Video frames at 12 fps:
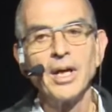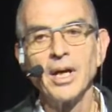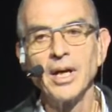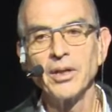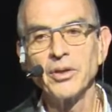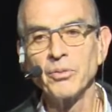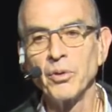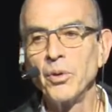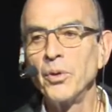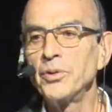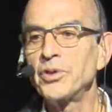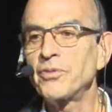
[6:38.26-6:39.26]
The
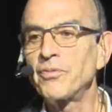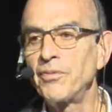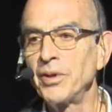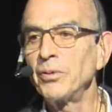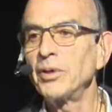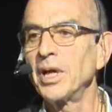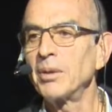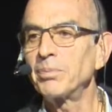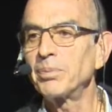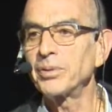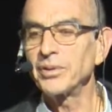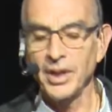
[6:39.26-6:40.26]
roads filled up,
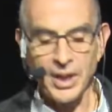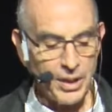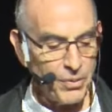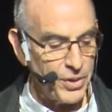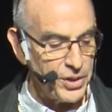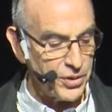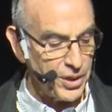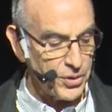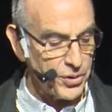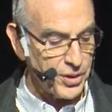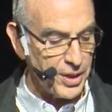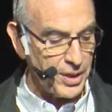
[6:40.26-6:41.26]
the highways, the
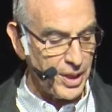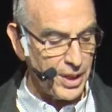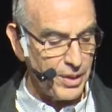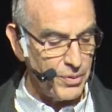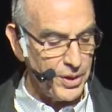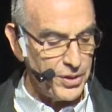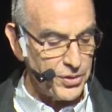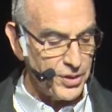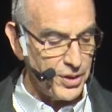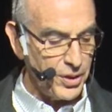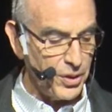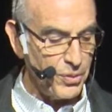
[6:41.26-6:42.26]
interstate highways
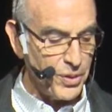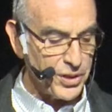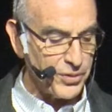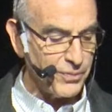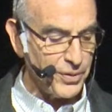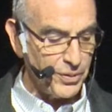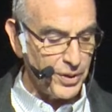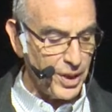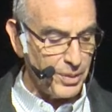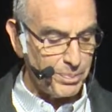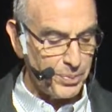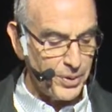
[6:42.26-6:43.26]
in the US filled
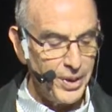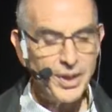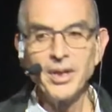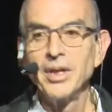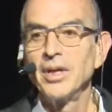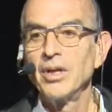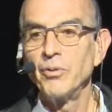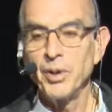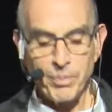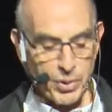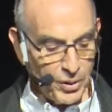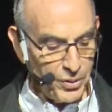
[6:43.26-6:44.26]
up. We
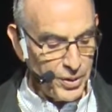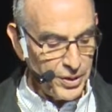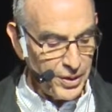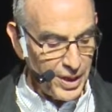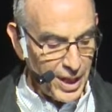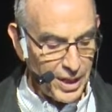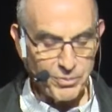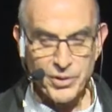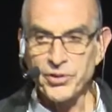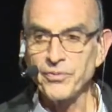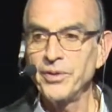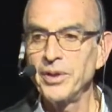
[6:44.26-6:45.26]
polluted the
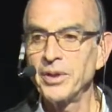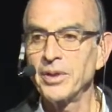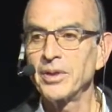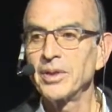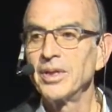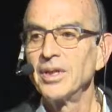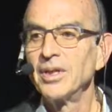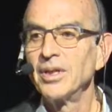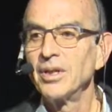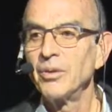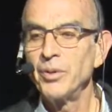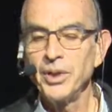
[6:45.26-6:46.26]
atmosphere.
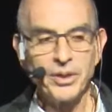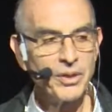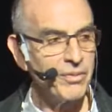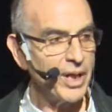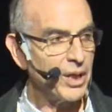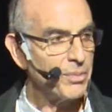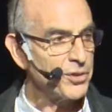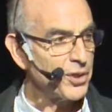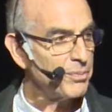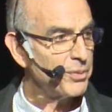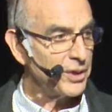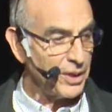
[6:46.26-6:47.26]
We developed
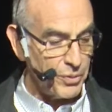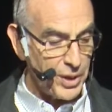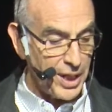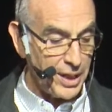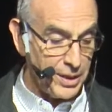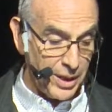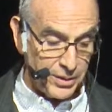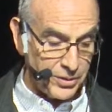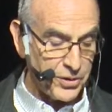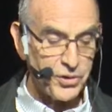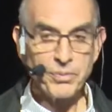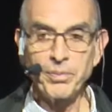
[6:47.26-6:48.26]
something that we hadn't
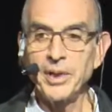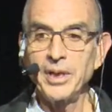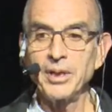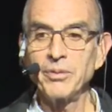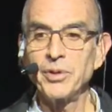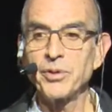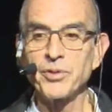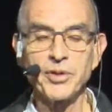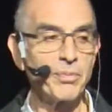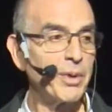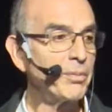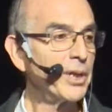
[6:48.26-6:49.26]
anticipated, which was a
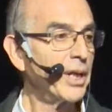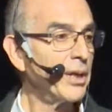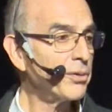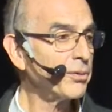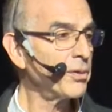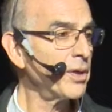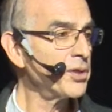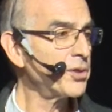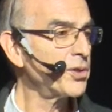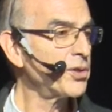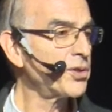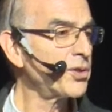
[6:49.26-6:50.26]
public health
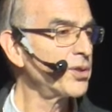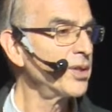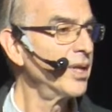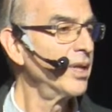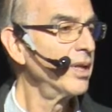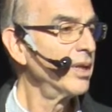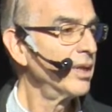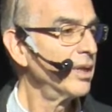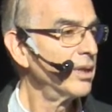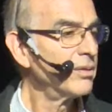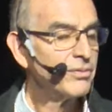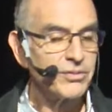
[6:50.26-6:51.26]
crisis
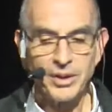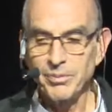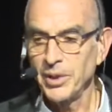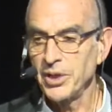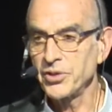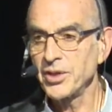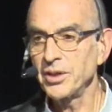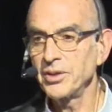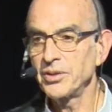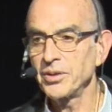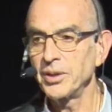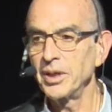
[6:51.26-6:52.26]
from a
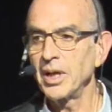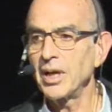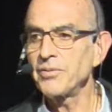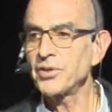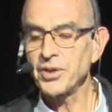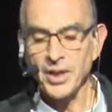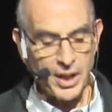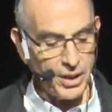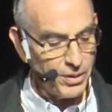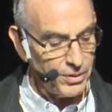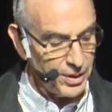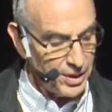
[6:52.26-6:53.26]
sedentary
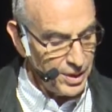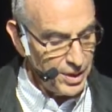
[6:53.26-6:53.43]
lifestyle,